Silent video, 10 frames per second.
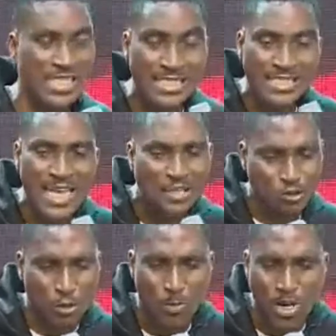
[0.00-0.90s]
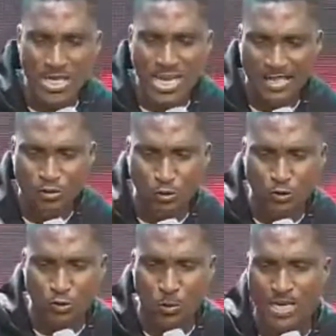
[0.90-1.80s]
it takes somebody that knows
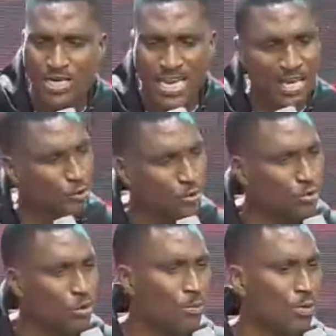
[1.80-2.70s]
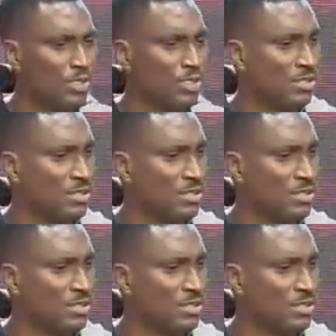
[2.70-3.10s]
somebody that knows somebody.